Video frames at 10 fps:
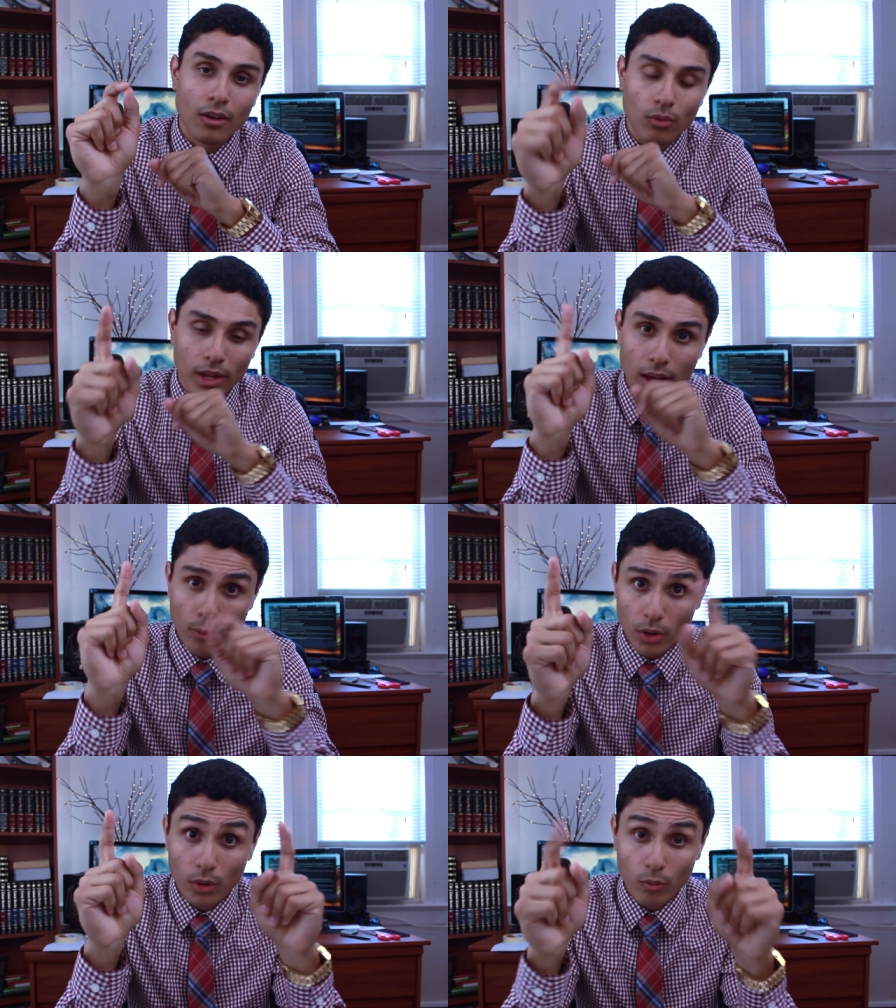Right, and
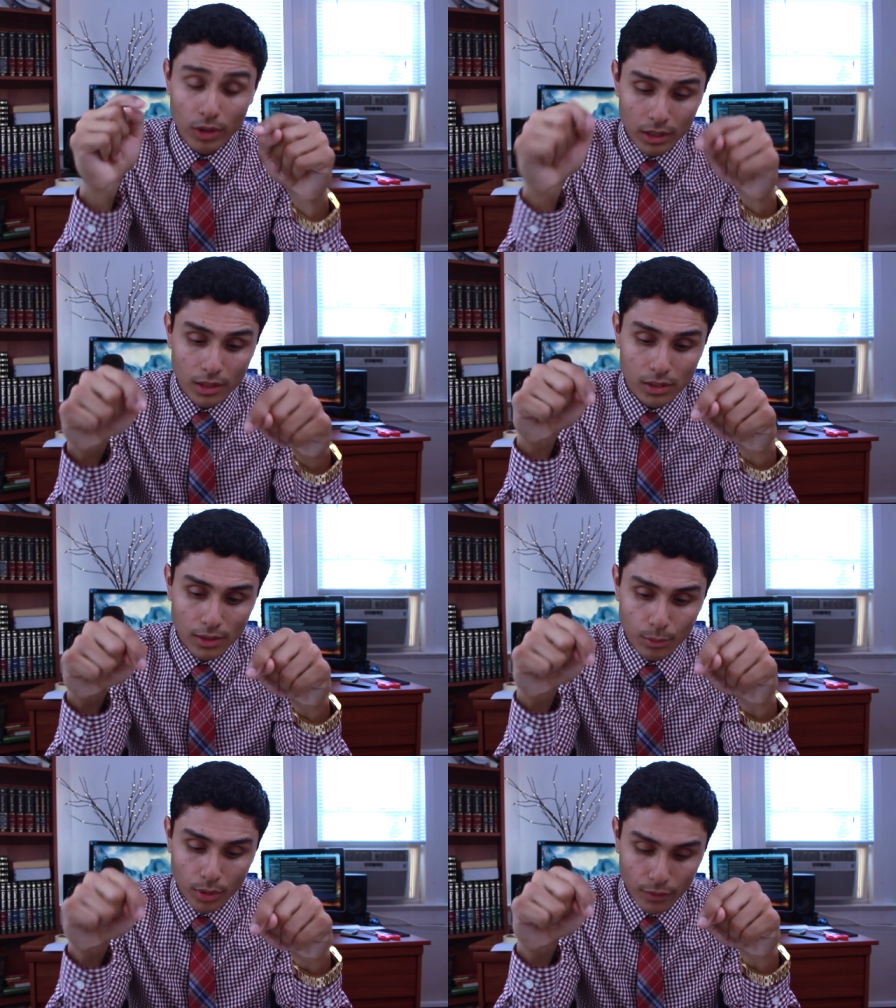we're going to read this
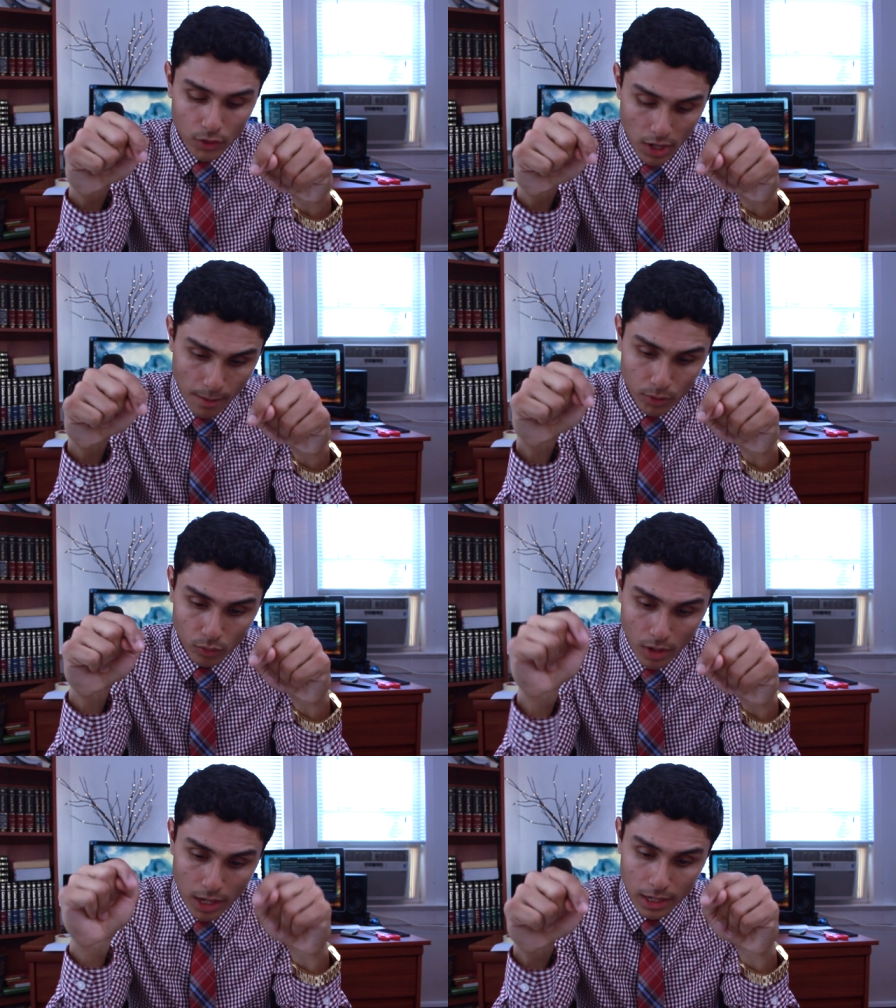in the book of James
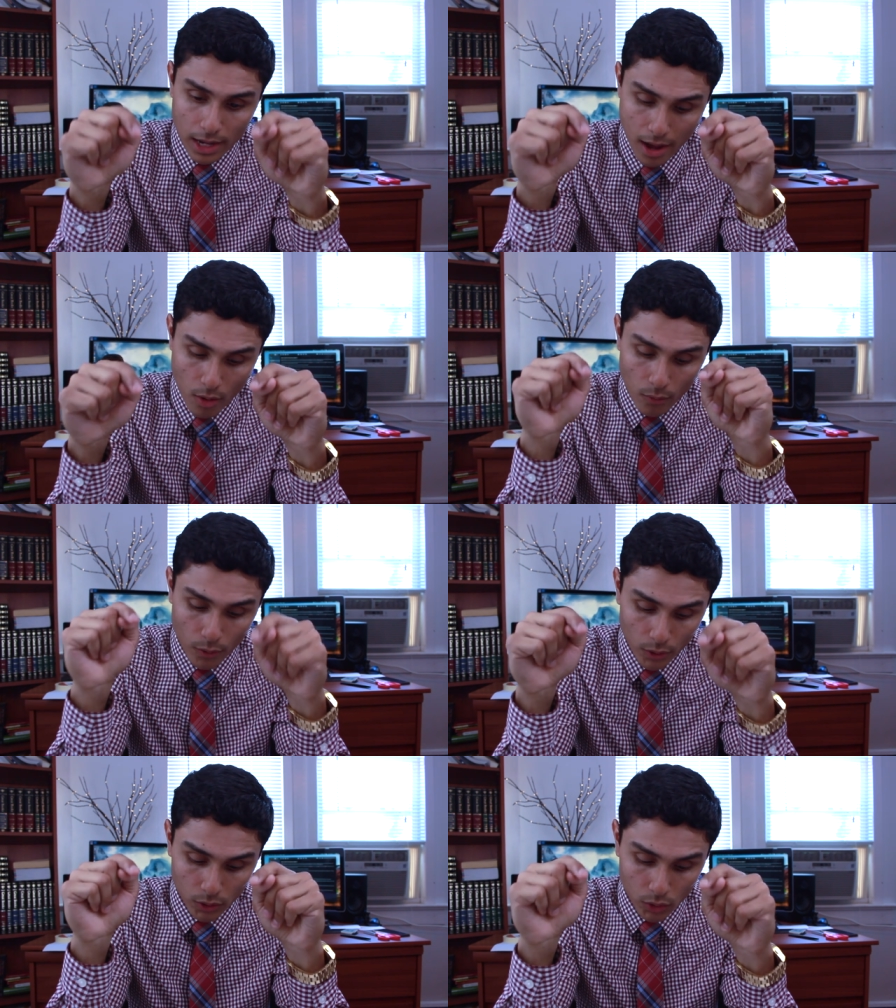right now,
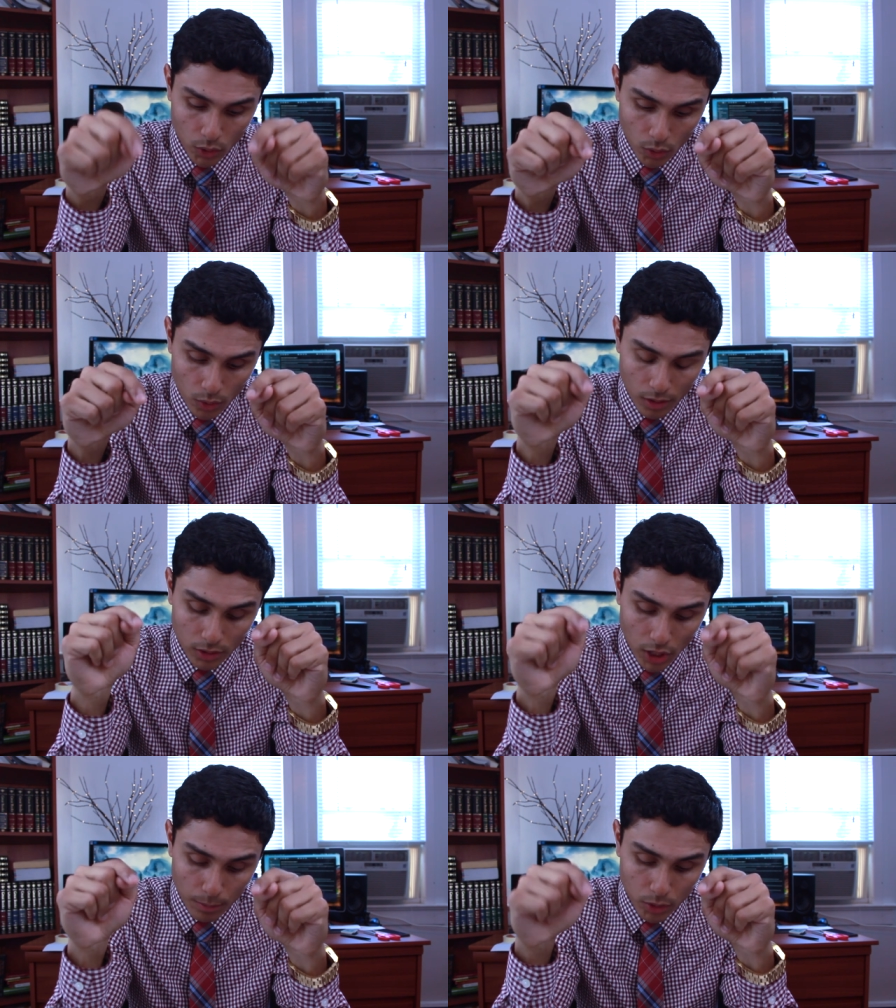verse two, uh,
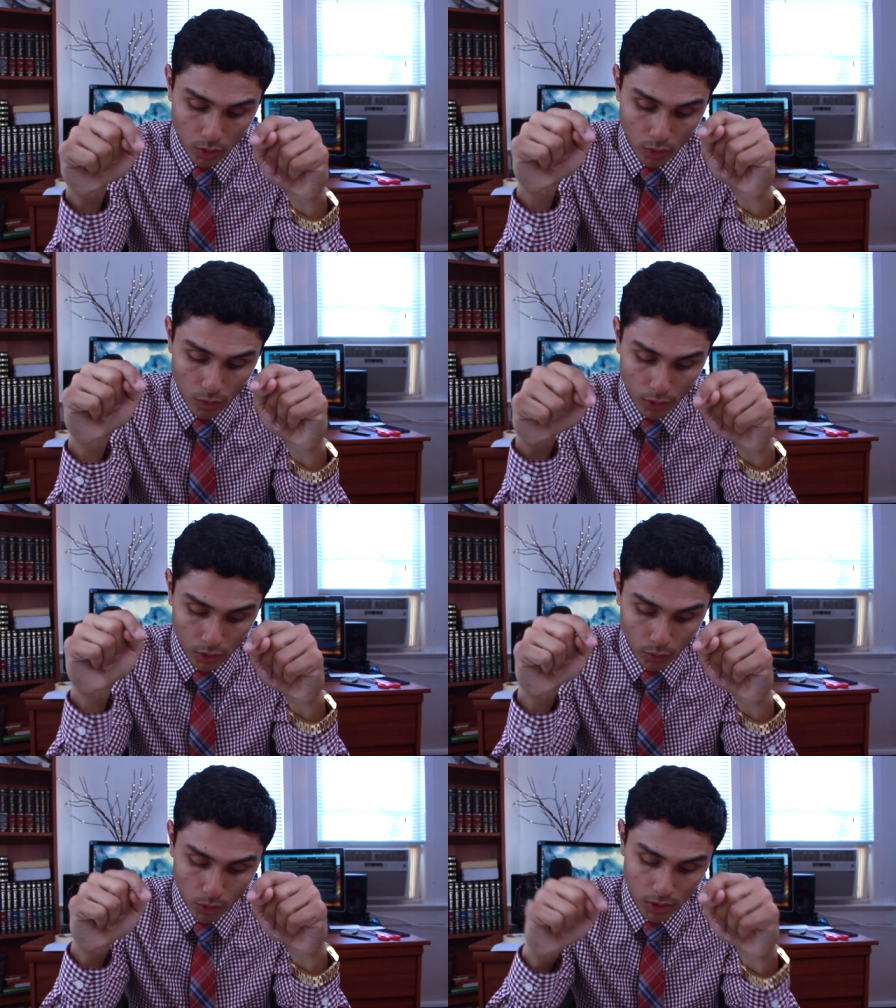chapter two,
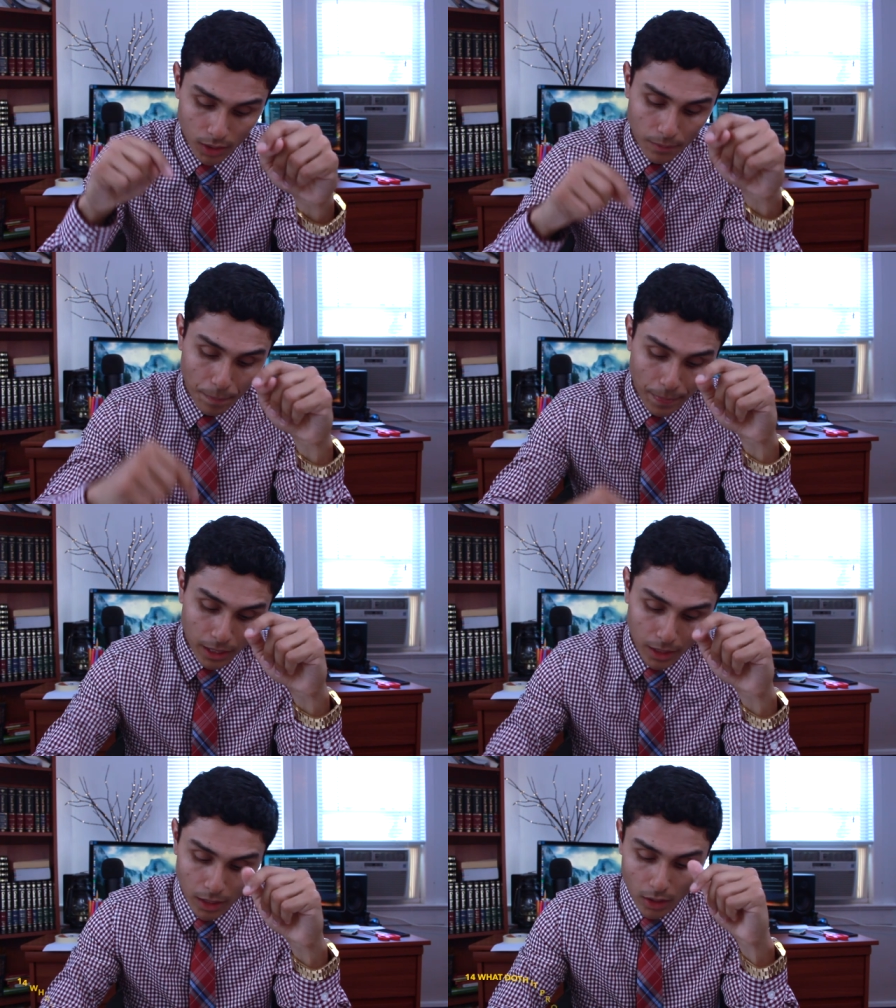verse fourteen.
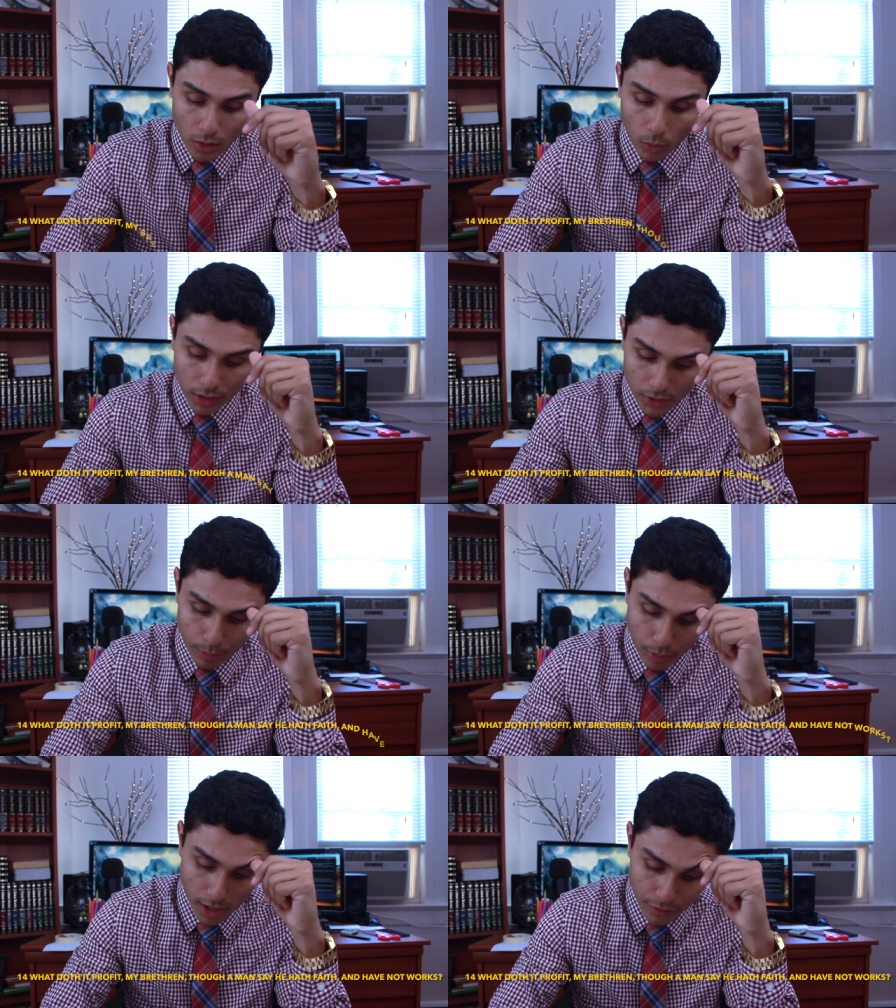What does
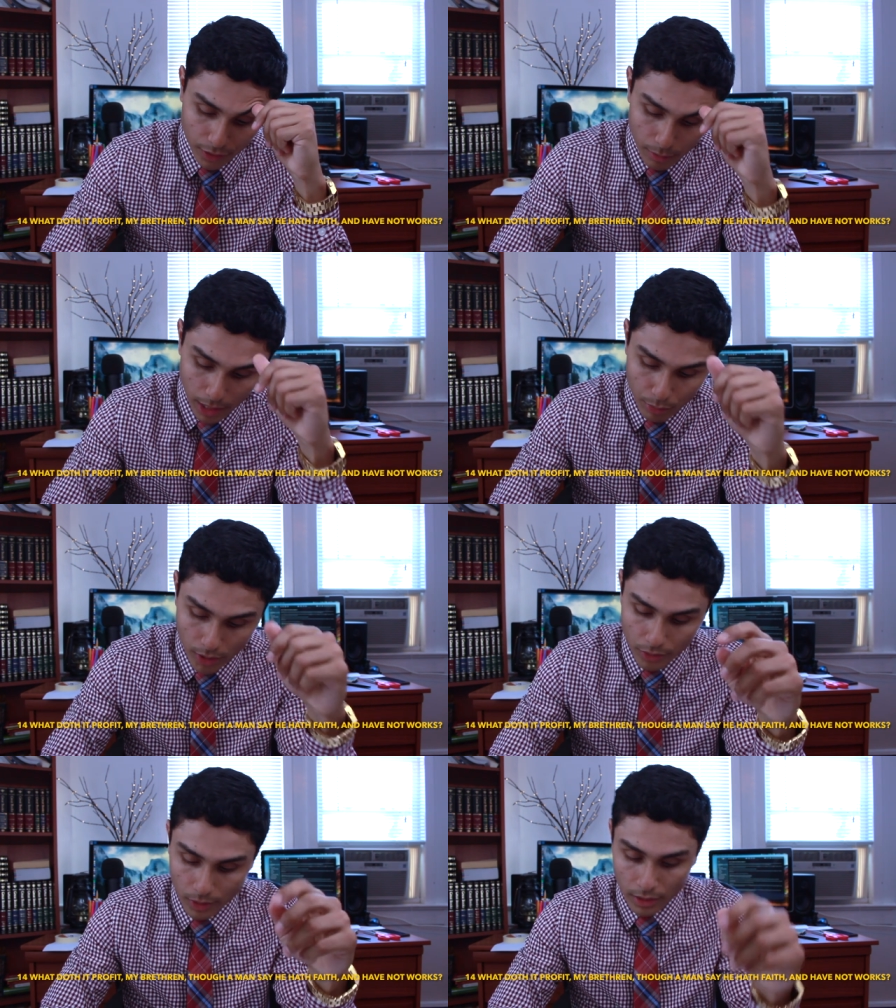it profit, my
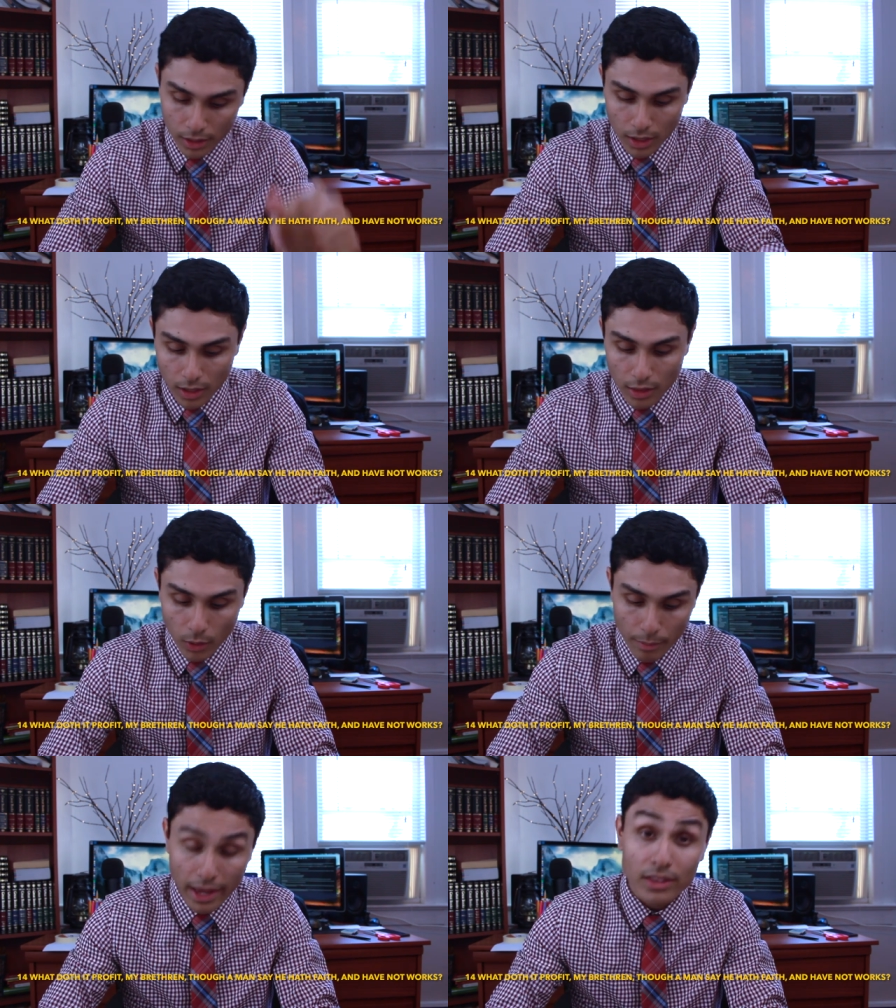brethren, though
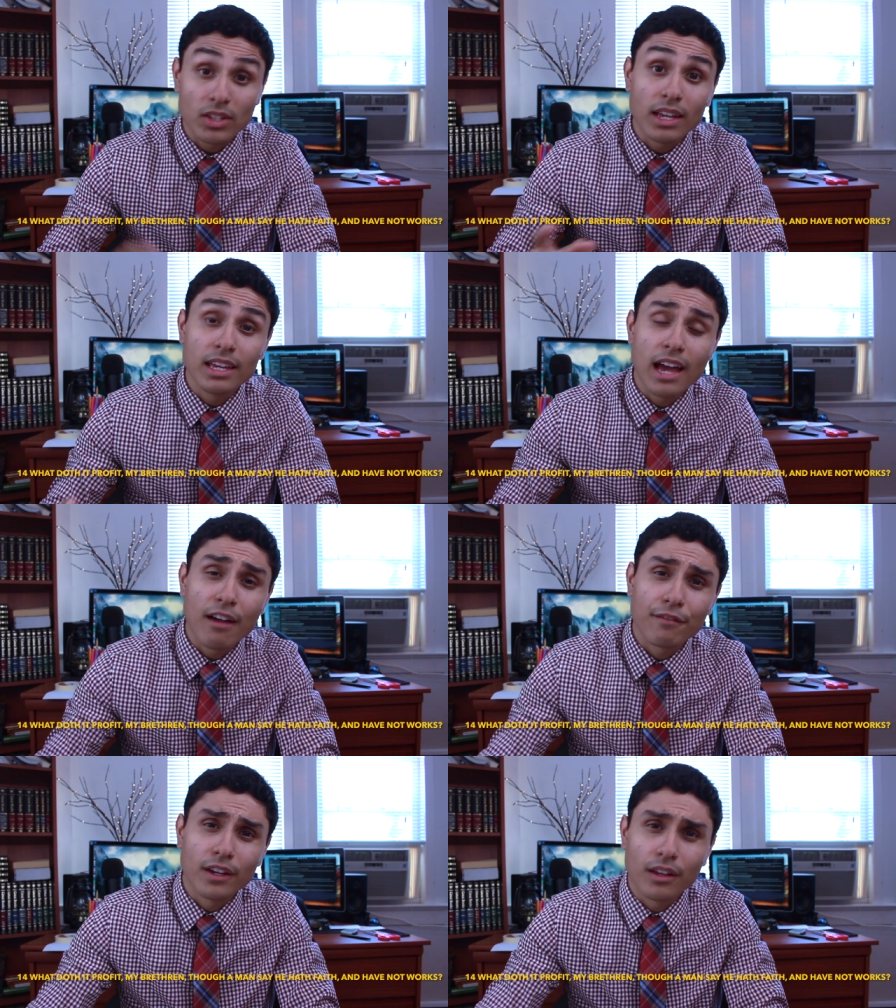a man say he
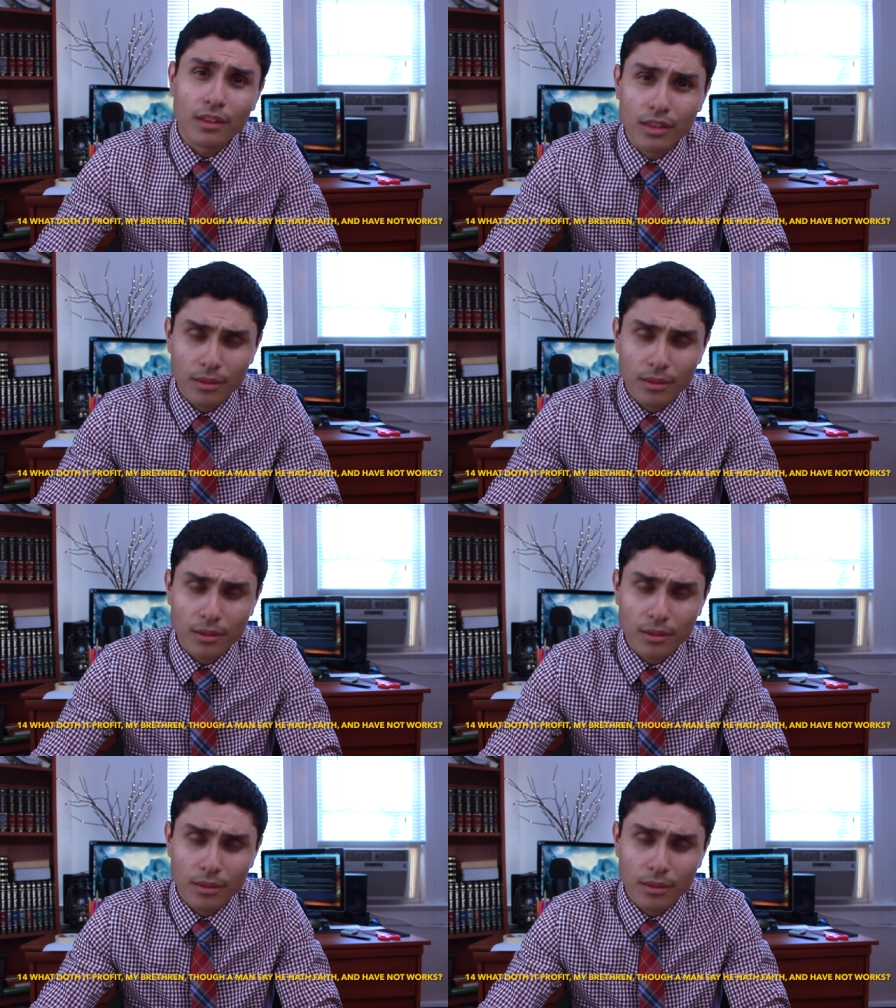have faith,